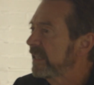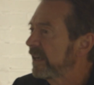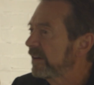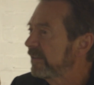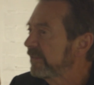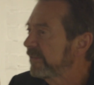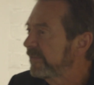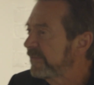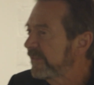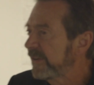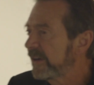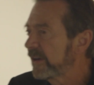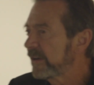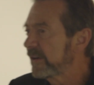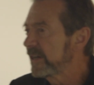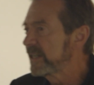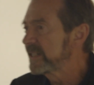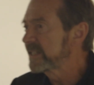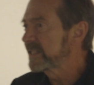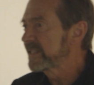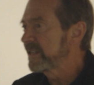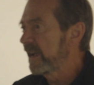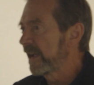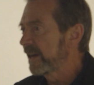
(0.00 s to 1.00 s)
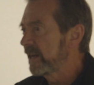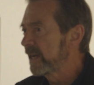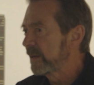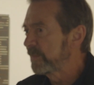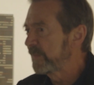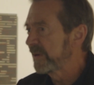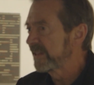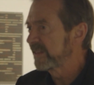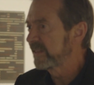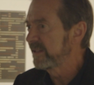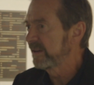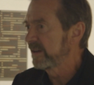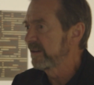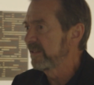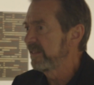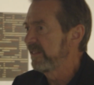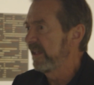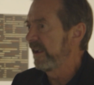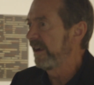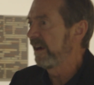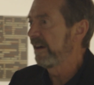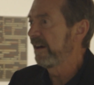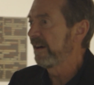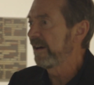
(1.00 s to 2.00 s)
They're very subtle, but they're
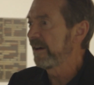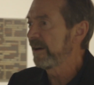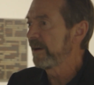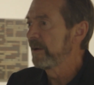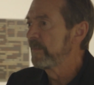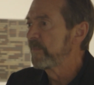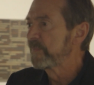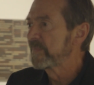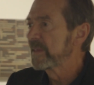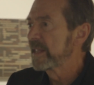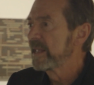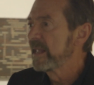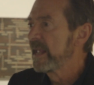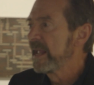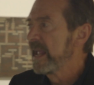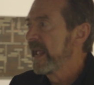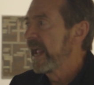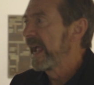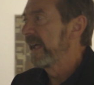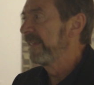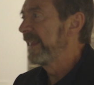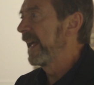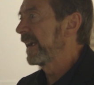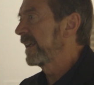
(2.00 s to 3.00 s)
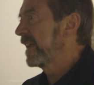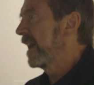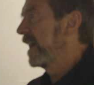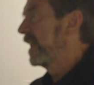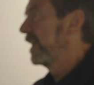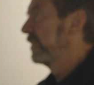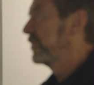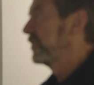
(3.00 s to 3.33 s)
there. And that kind of